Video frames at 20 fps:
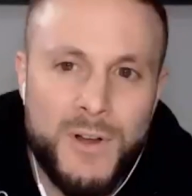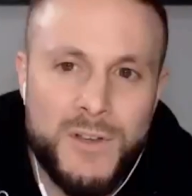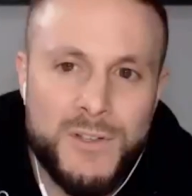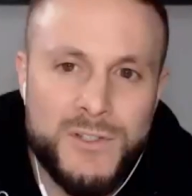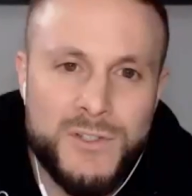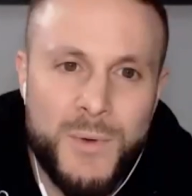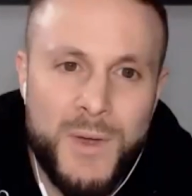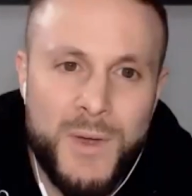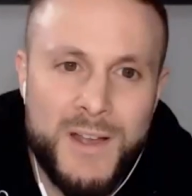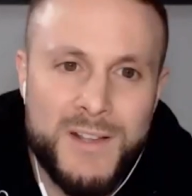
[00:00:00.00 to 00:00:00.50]

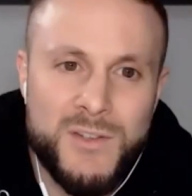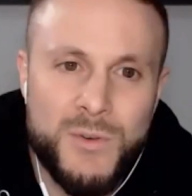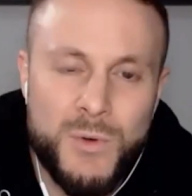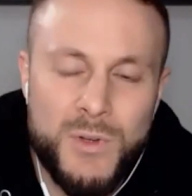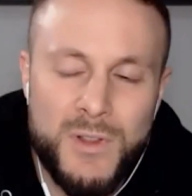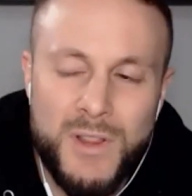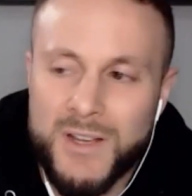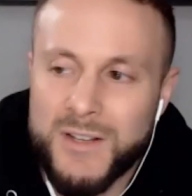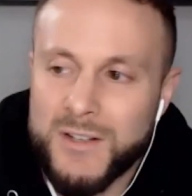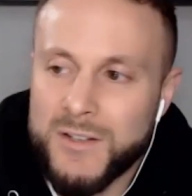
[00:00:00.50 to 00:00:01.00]
also add to
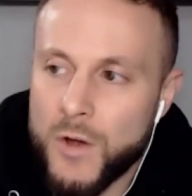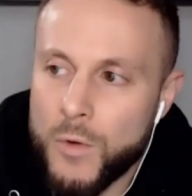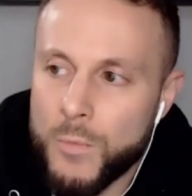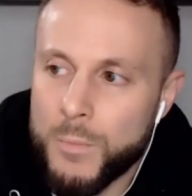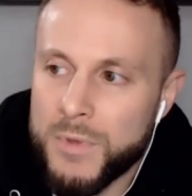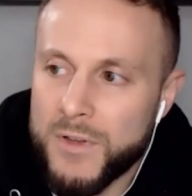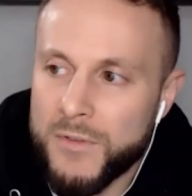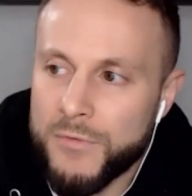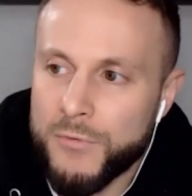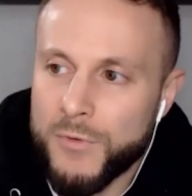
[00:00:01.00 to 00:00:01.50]
it, like, don't
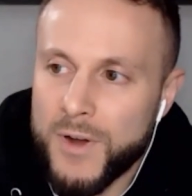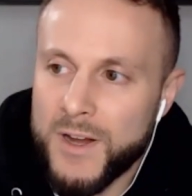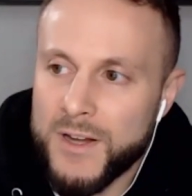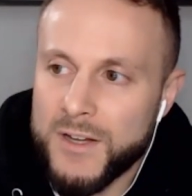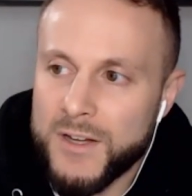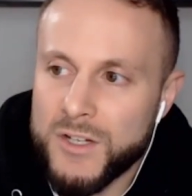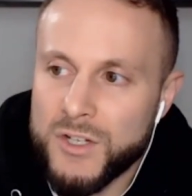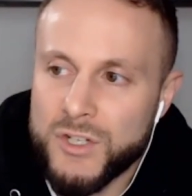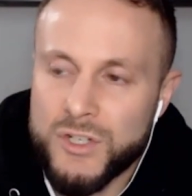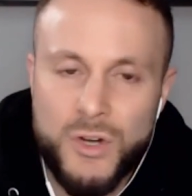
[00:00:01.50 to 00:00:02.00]
be
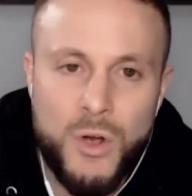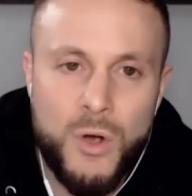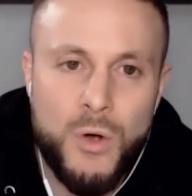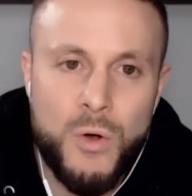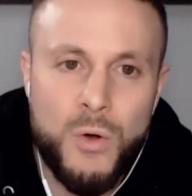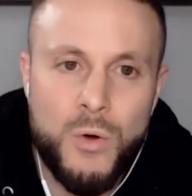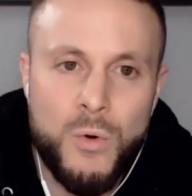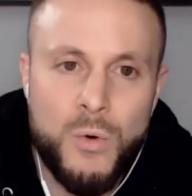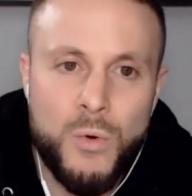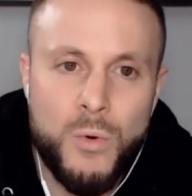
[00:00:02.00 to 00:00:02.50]
afraid to
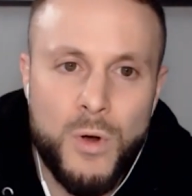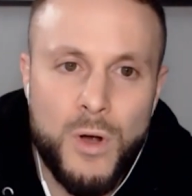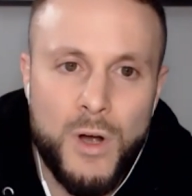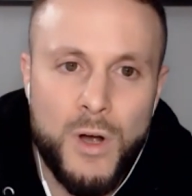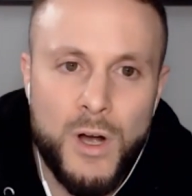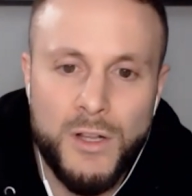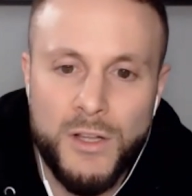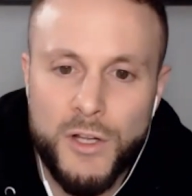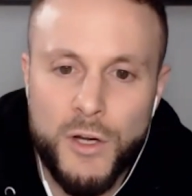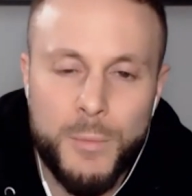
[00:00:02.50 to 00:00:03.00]
show
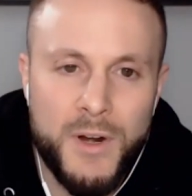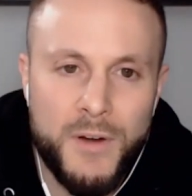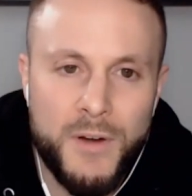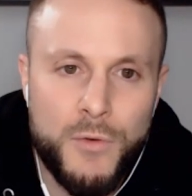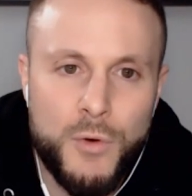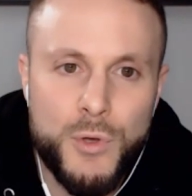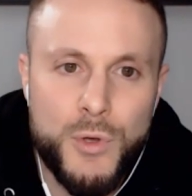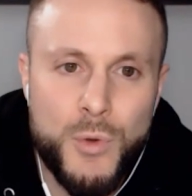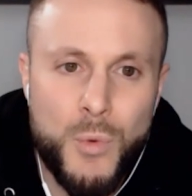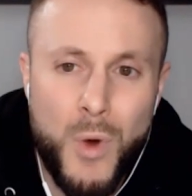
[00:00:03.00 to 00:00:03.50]
a little bit of
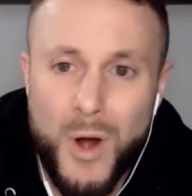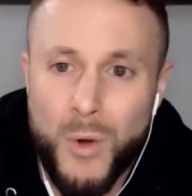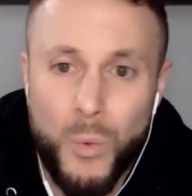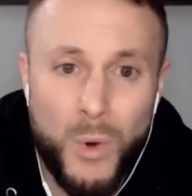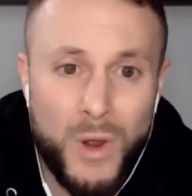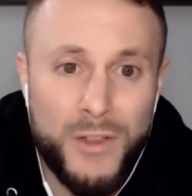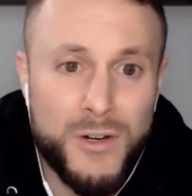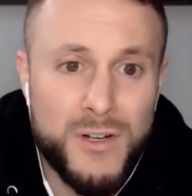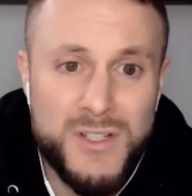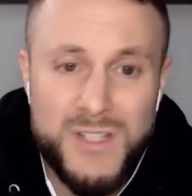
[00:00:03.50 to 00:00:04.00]
who you are,
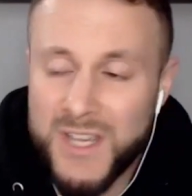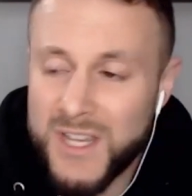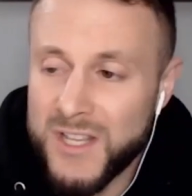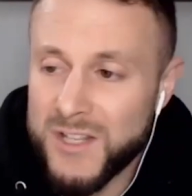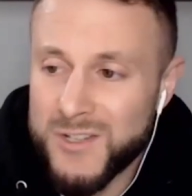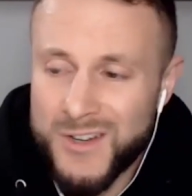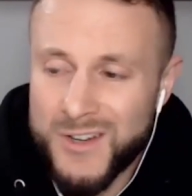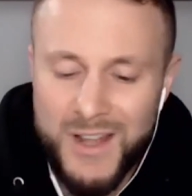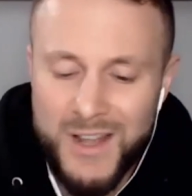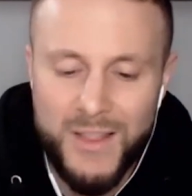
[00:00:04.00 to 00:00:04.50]
whether it's
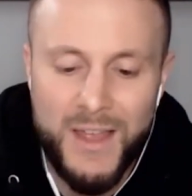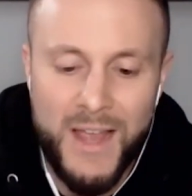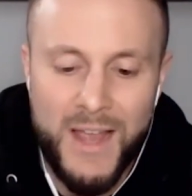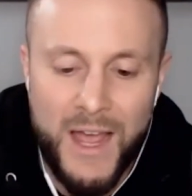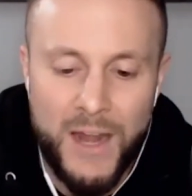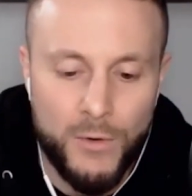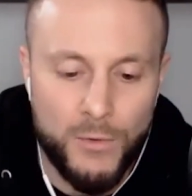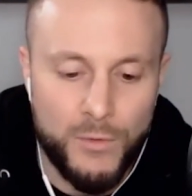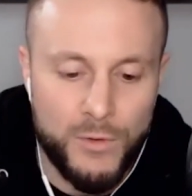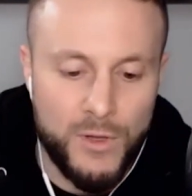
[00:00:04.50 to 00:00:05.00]
kids or not. Like,
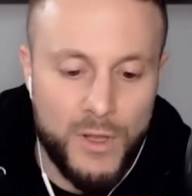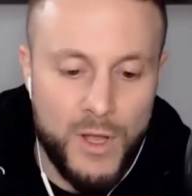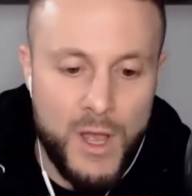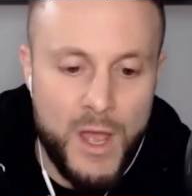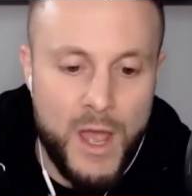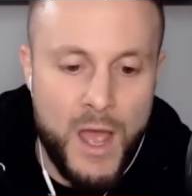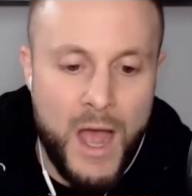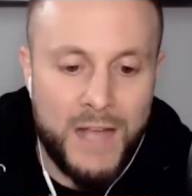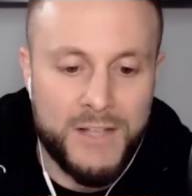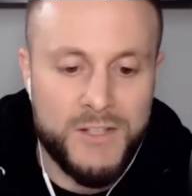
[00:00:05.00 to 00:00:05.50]
I
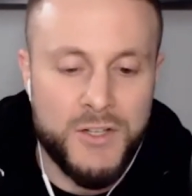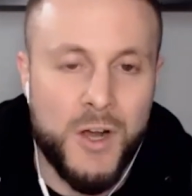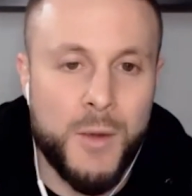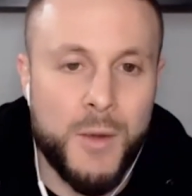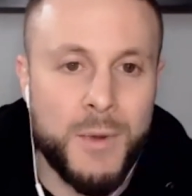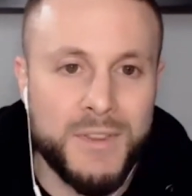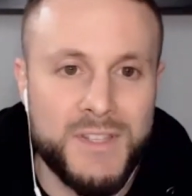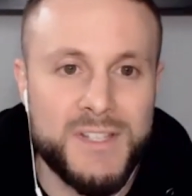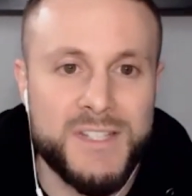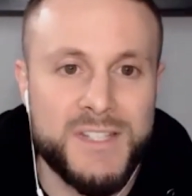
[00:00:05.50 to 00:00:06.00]
talk
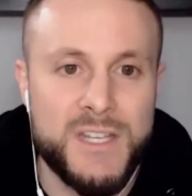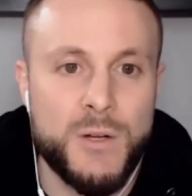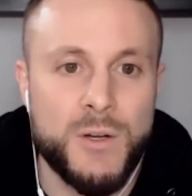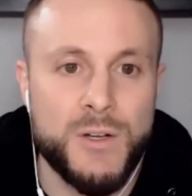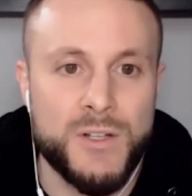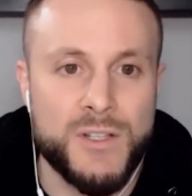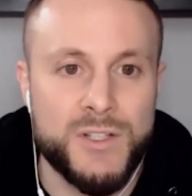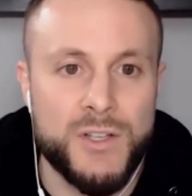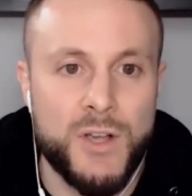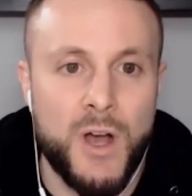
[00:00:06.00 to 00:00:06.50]
about the
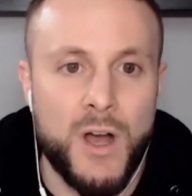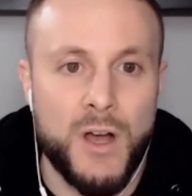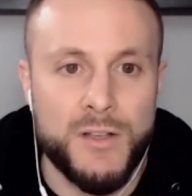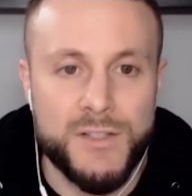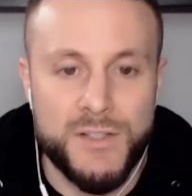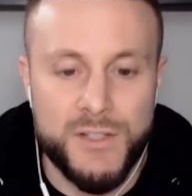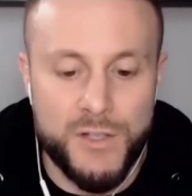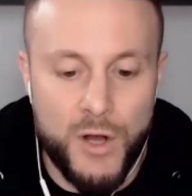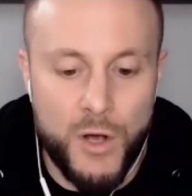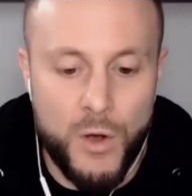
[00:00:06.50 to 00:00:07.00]
secret
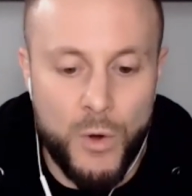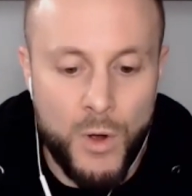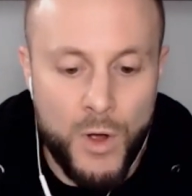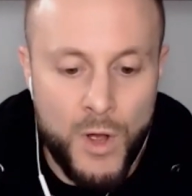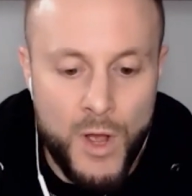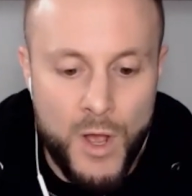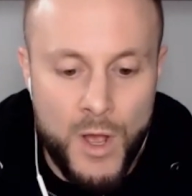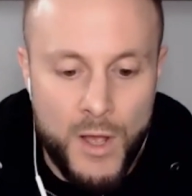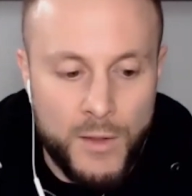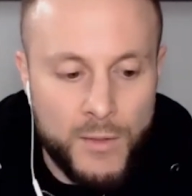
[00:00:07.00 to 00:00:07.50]
sauce,
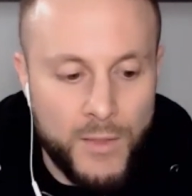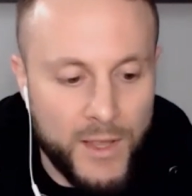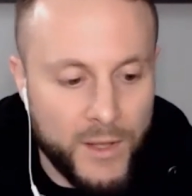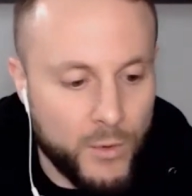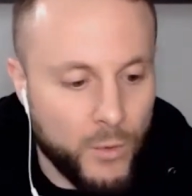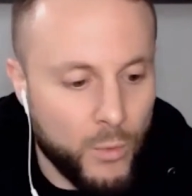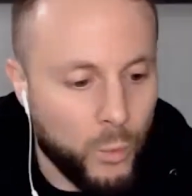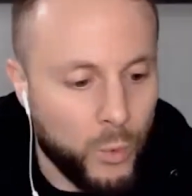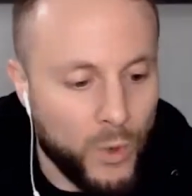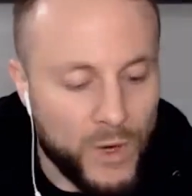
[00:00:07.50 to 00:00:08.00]
like,
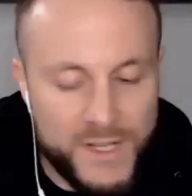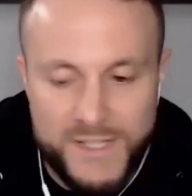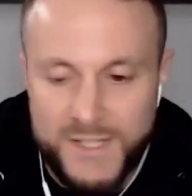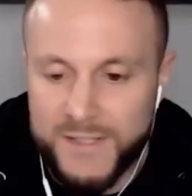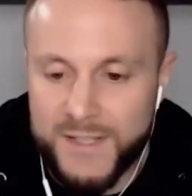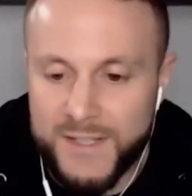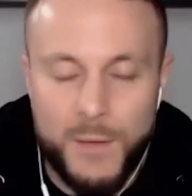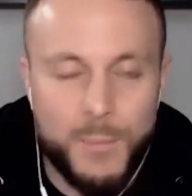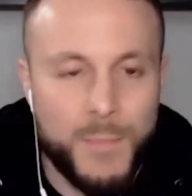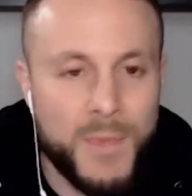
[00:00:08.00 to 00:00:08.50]
what is
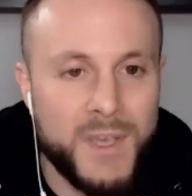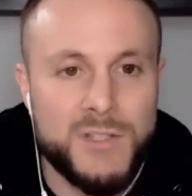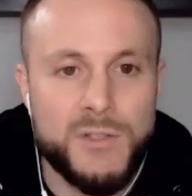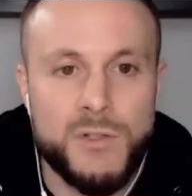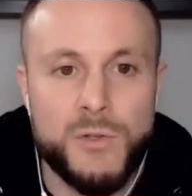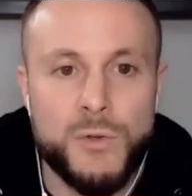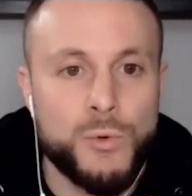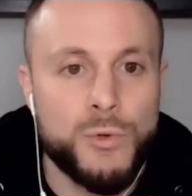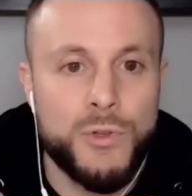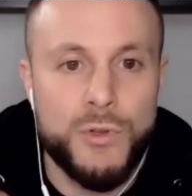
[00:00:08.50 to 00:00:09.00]
it that makes
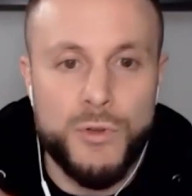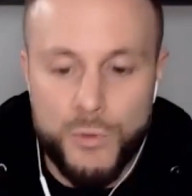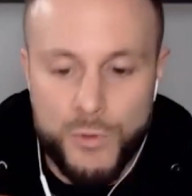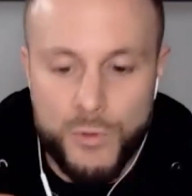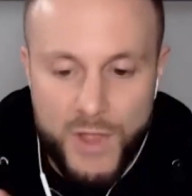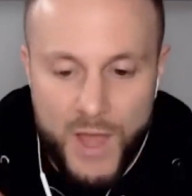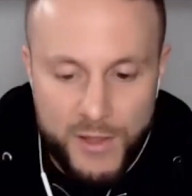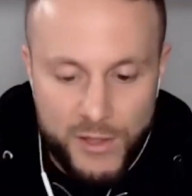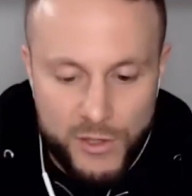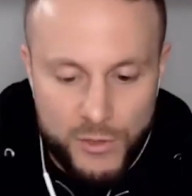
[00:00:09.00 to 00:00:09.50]
you,
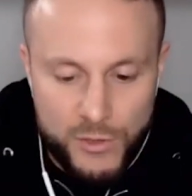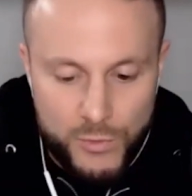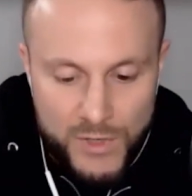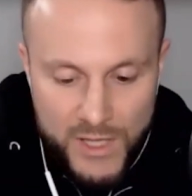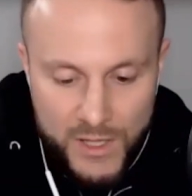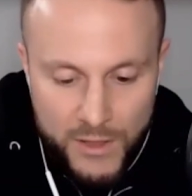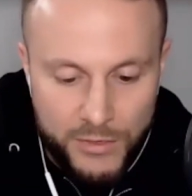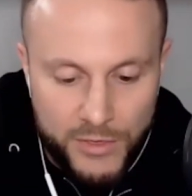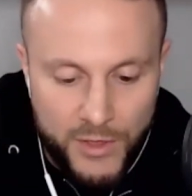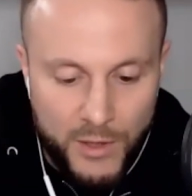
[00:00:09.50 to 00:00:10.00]
that
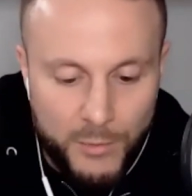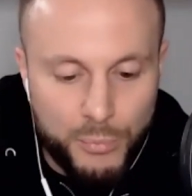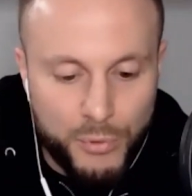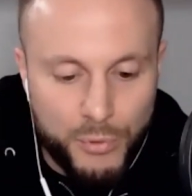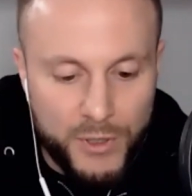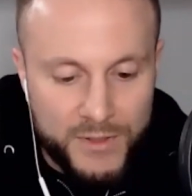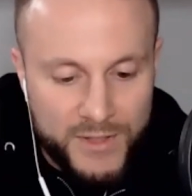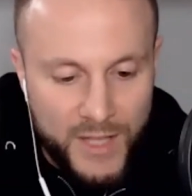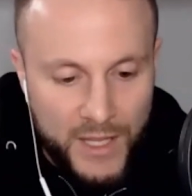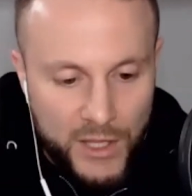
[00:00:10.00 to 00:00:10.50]
unique
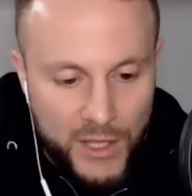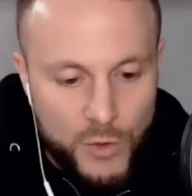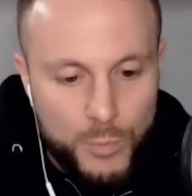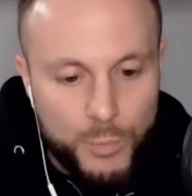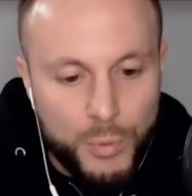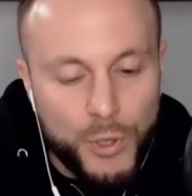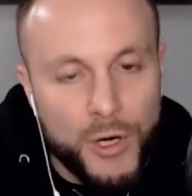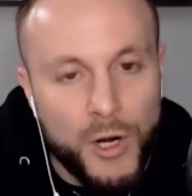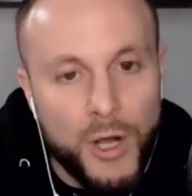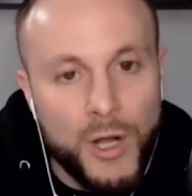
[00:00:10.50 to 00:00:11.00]
thumbprint that you
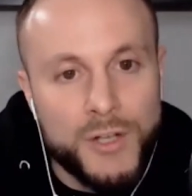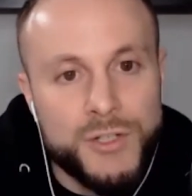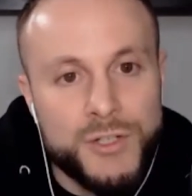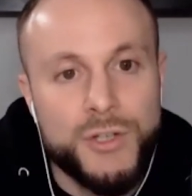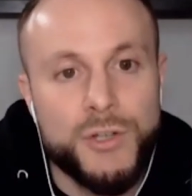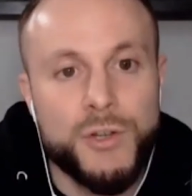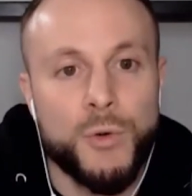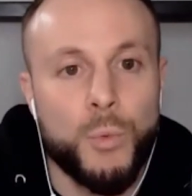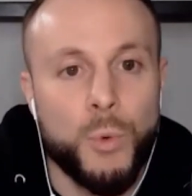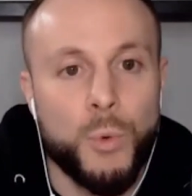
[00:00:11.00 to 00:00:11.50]
put
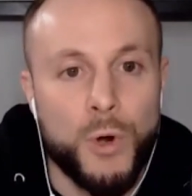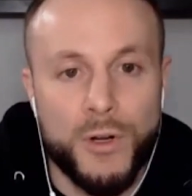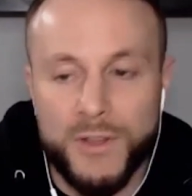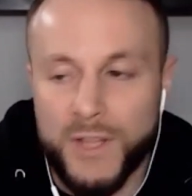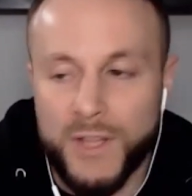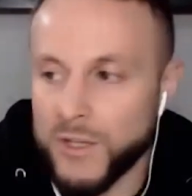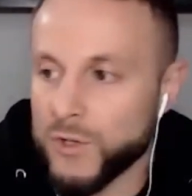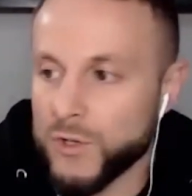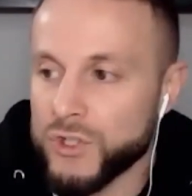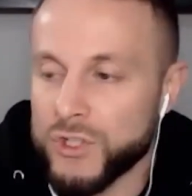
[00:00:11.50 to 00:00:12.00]
onto your work
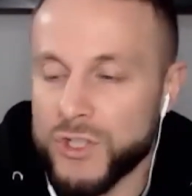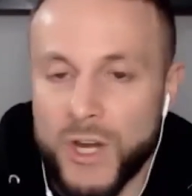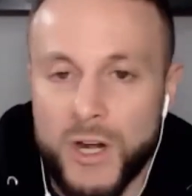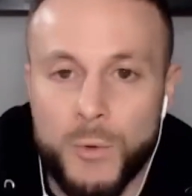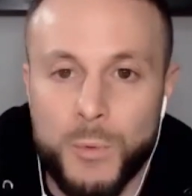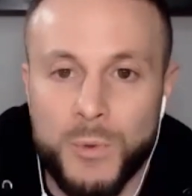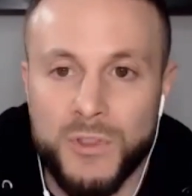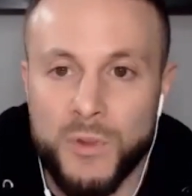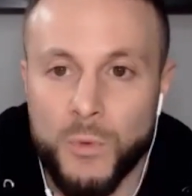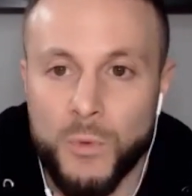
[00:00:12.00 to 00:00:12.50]
that you share
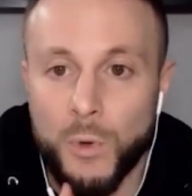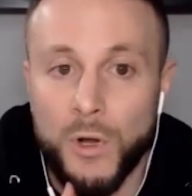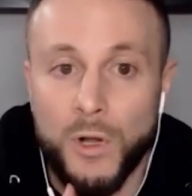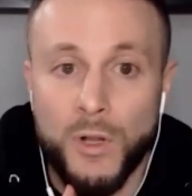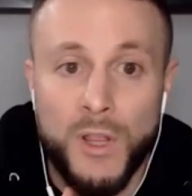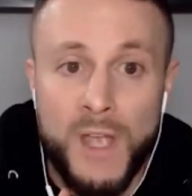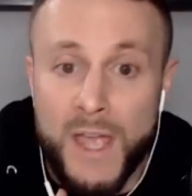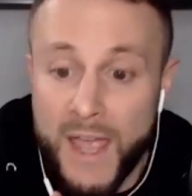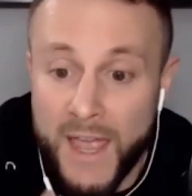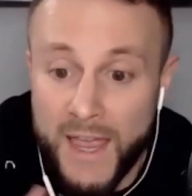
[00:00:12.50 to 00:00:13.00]
with the world?